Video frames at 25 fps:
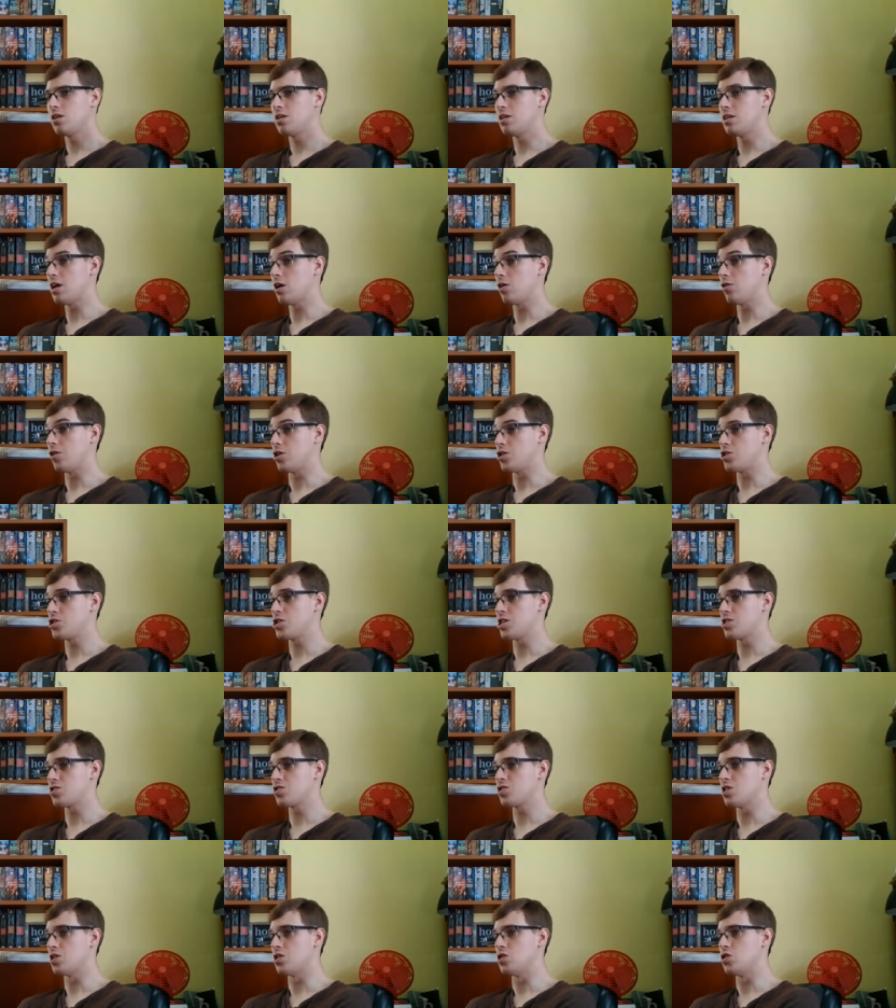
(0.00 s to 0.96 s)
Now that
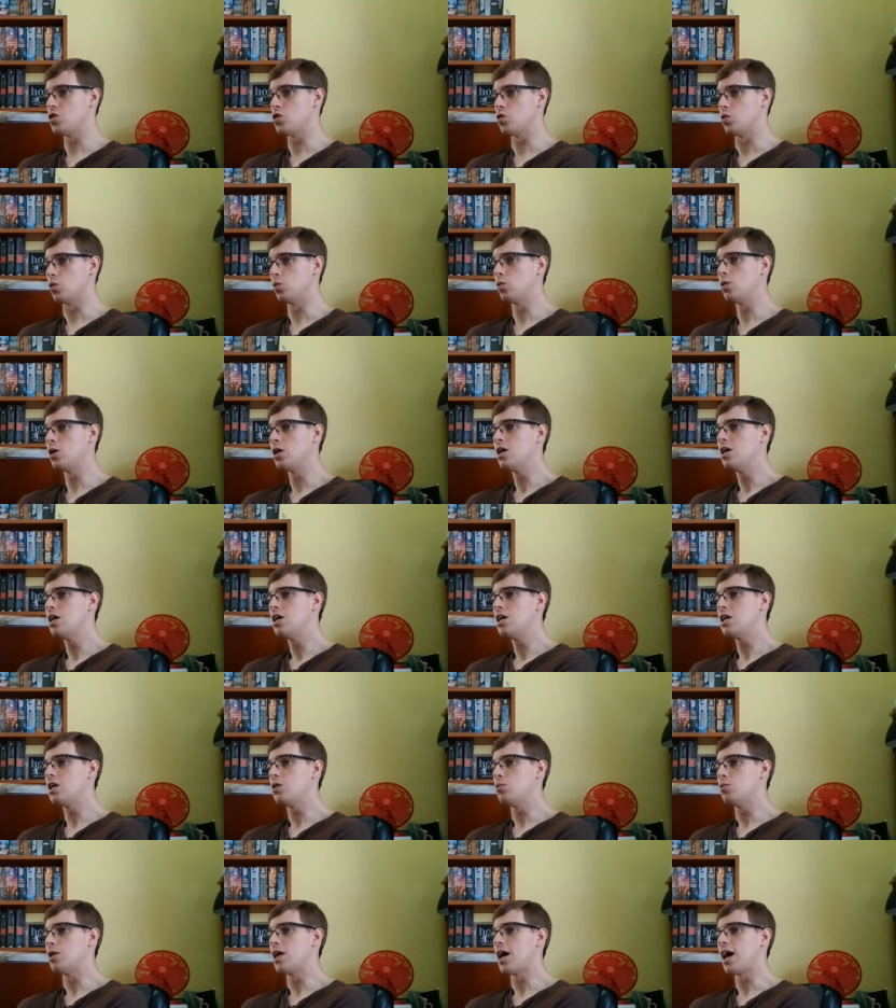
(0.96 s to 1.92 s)
Shasta knew
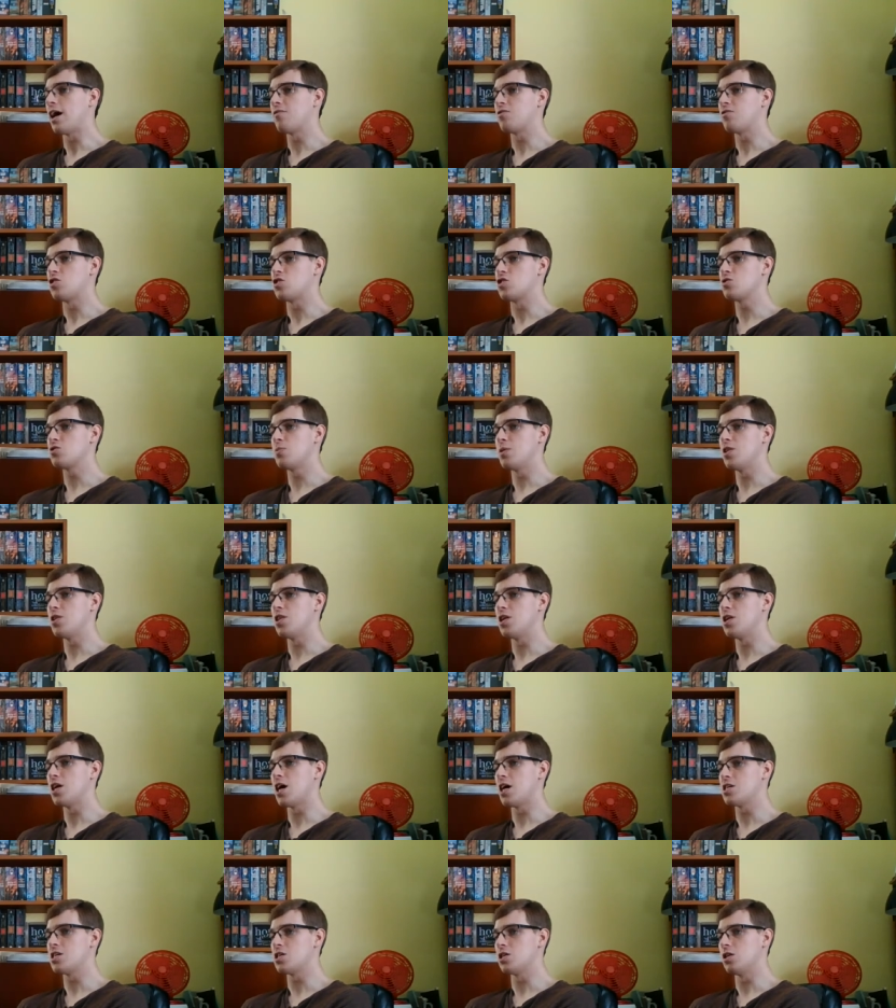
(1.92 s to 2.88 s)
he would have to spend the
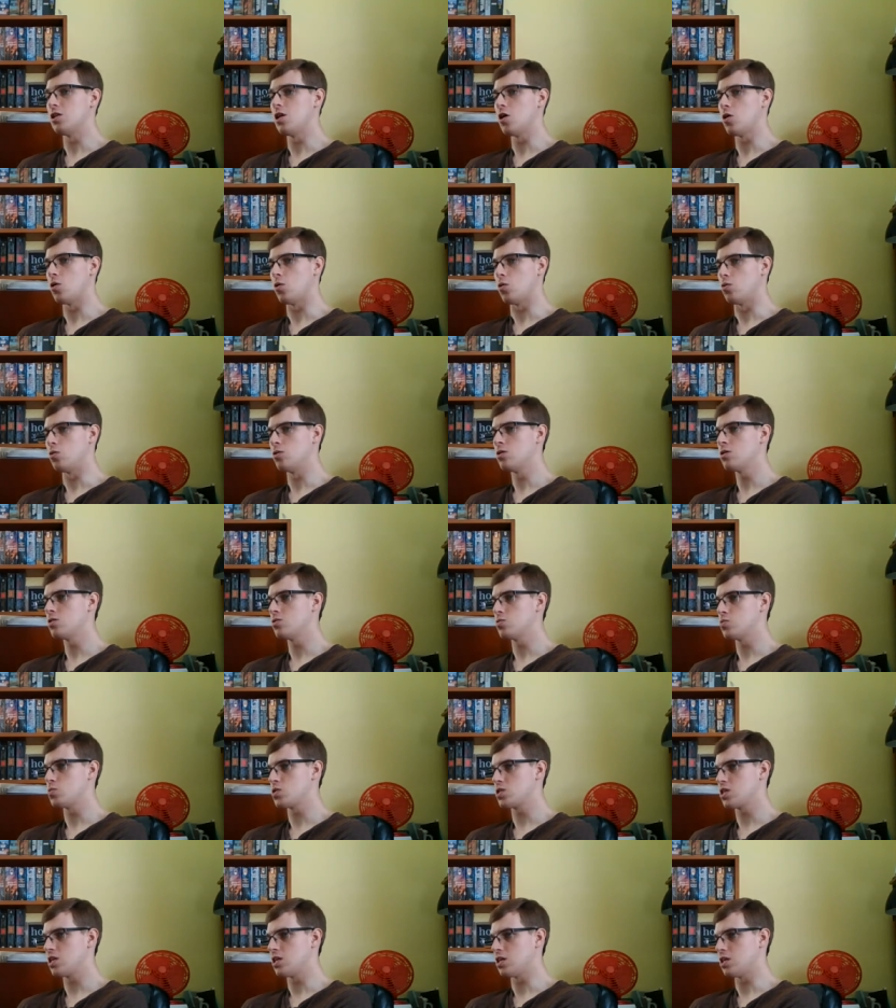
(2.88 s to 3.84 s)
night alone, it
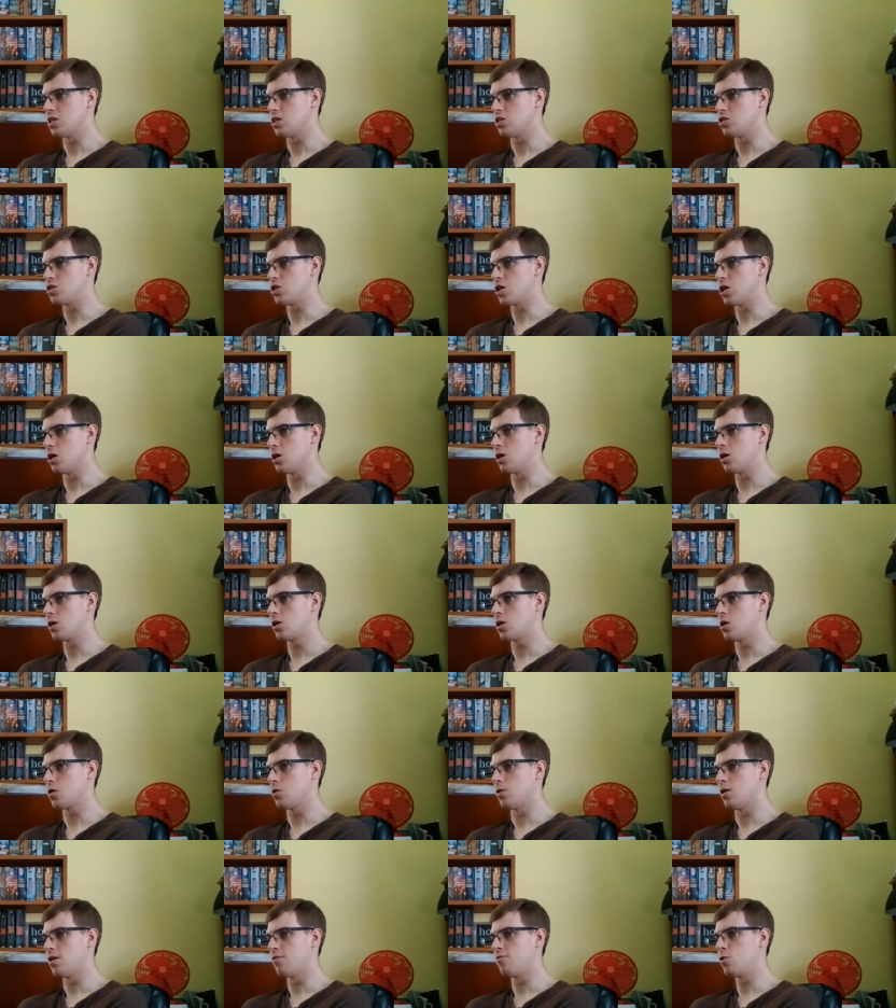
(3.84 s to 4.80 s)
was getting
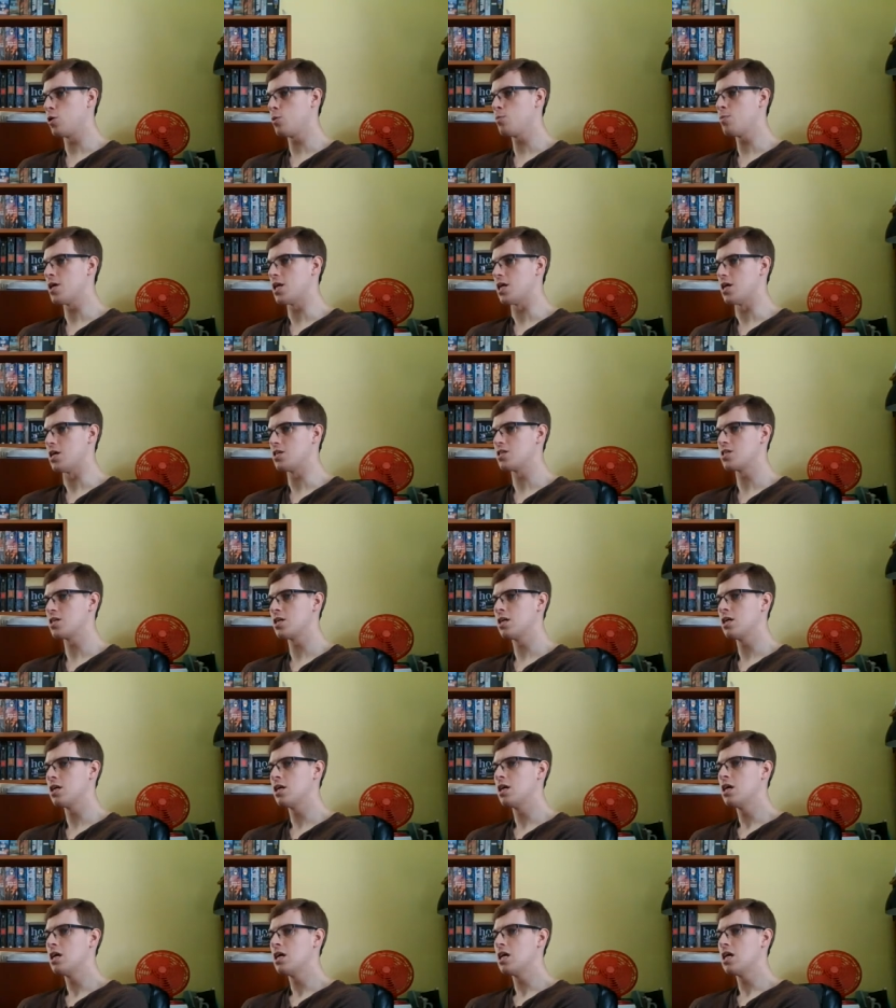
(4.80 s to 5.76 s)
darker every minute.
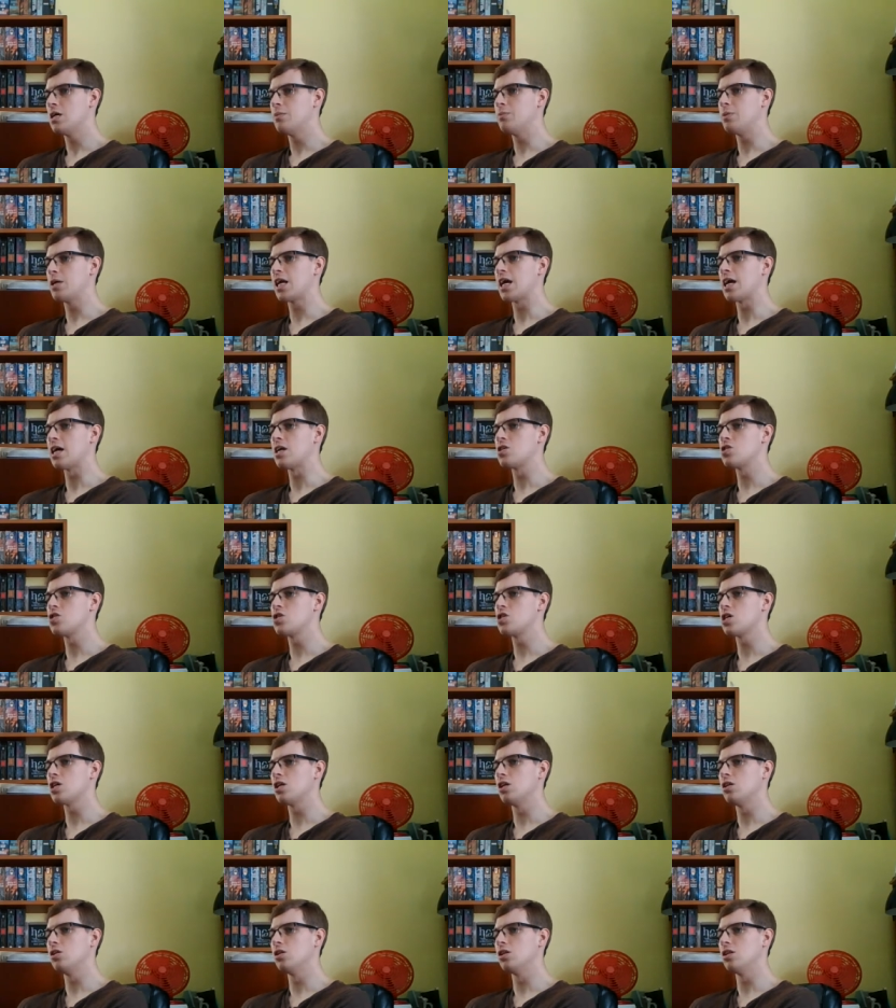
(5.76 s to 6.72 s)
He began
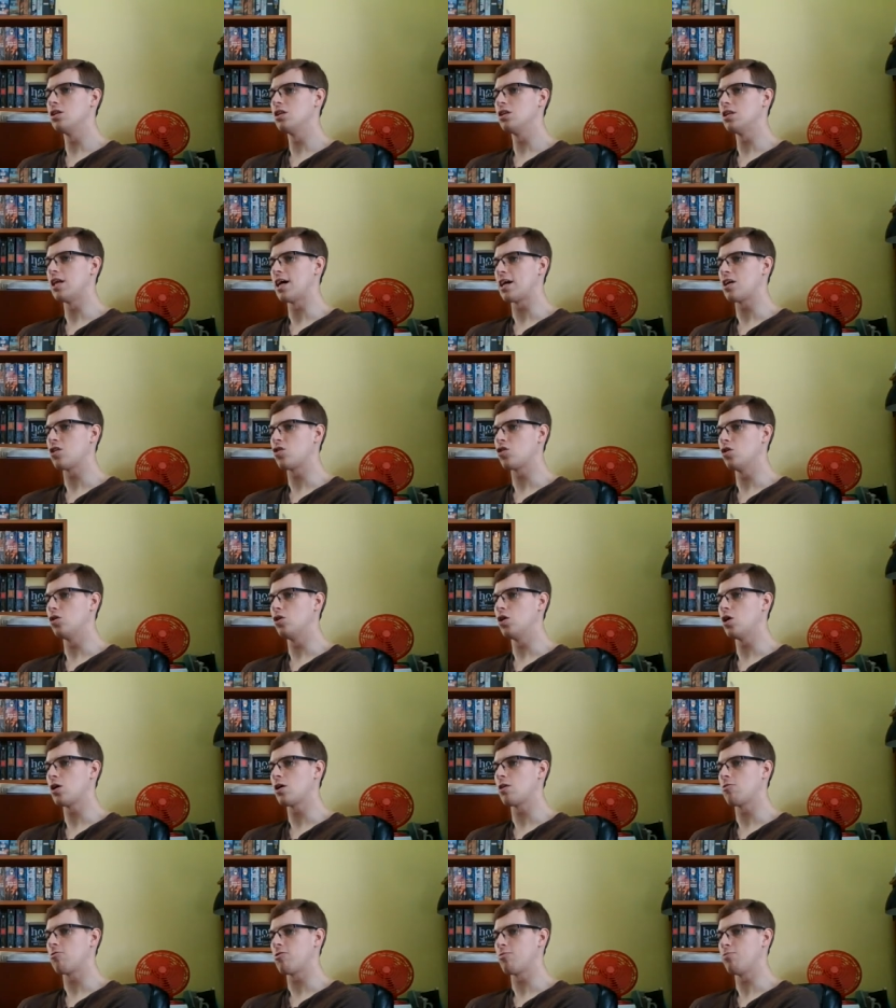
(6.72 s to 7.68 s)
to like the
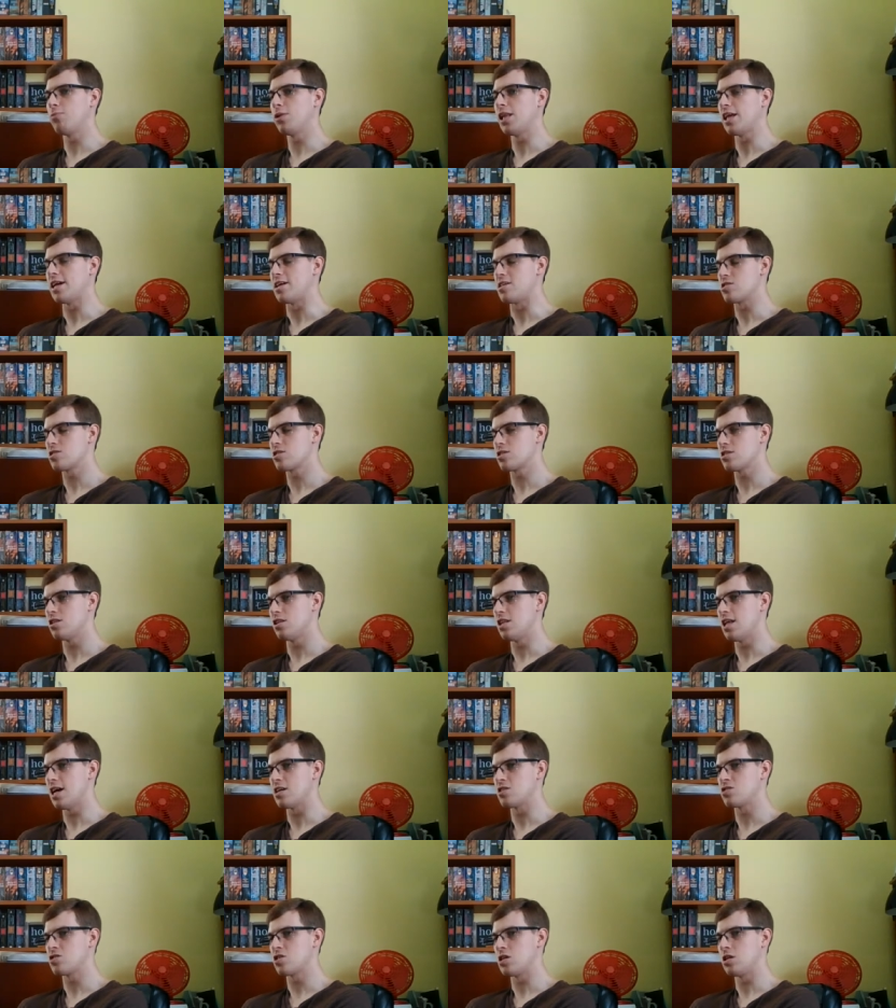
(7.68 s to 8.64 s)
look of the place
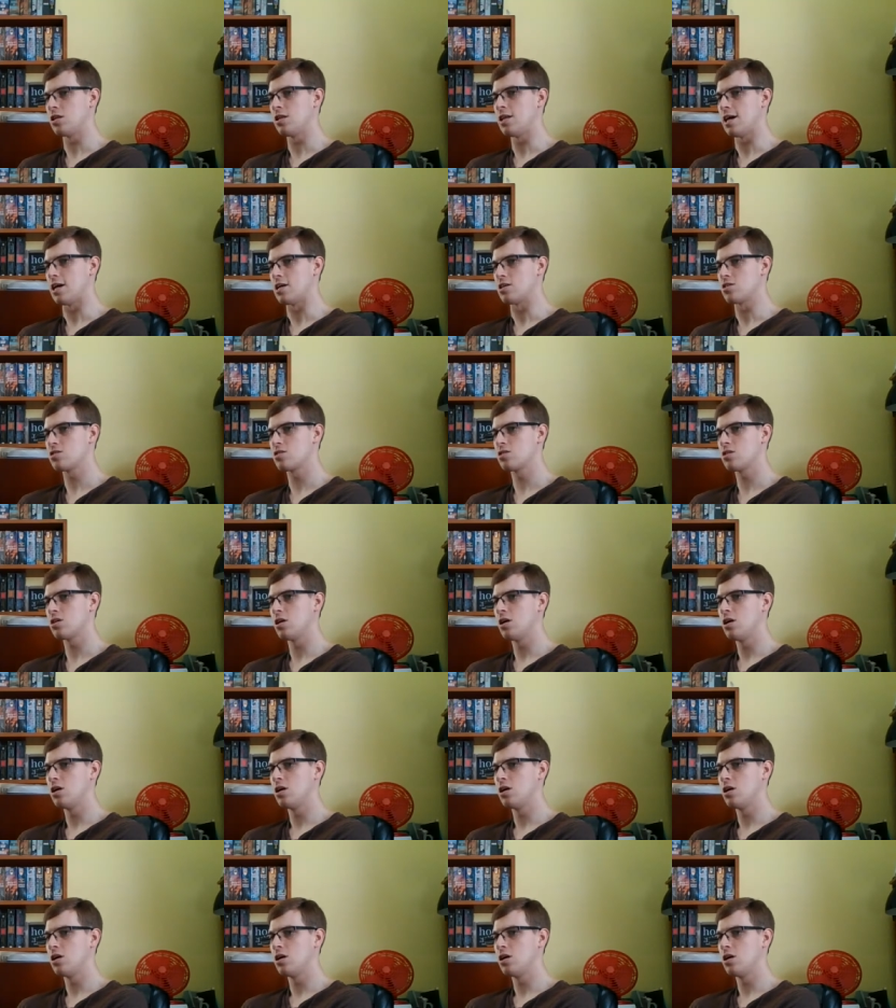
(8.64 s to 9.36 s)
less and less.